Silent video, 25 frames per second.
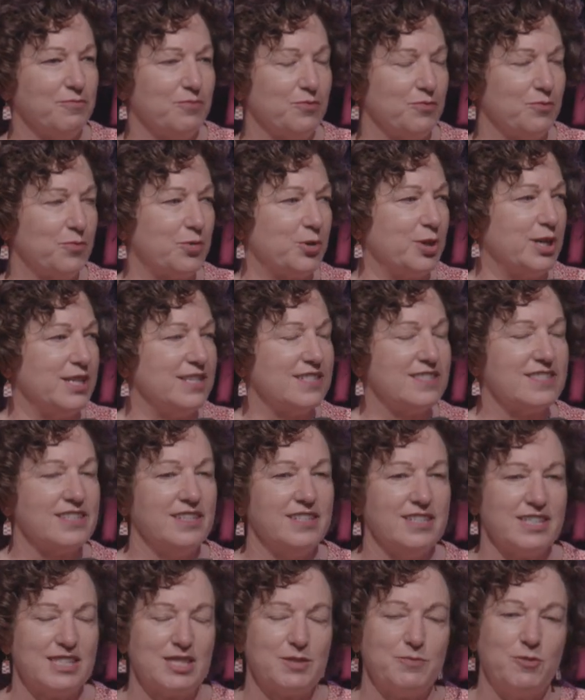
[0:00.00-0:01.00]
priest
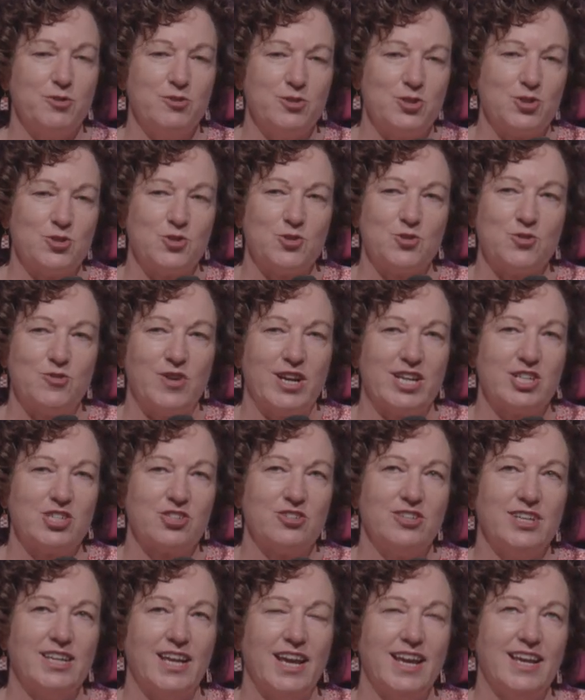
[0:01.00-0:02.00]
and a spiritual
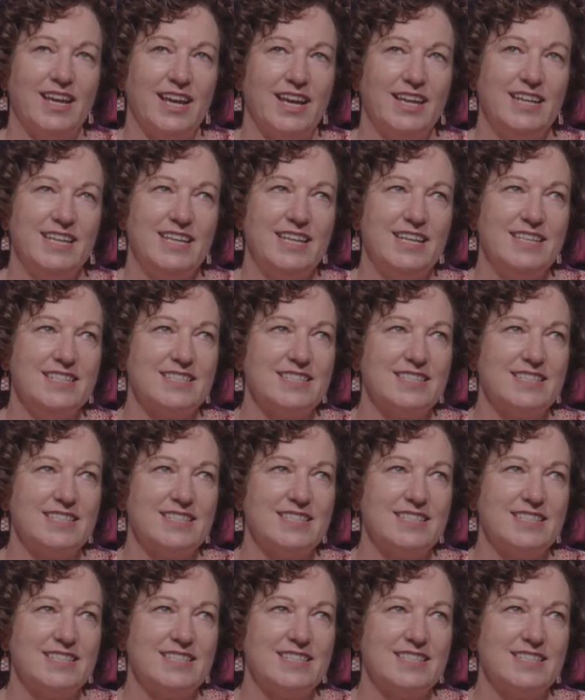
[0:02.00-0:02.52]
director, and he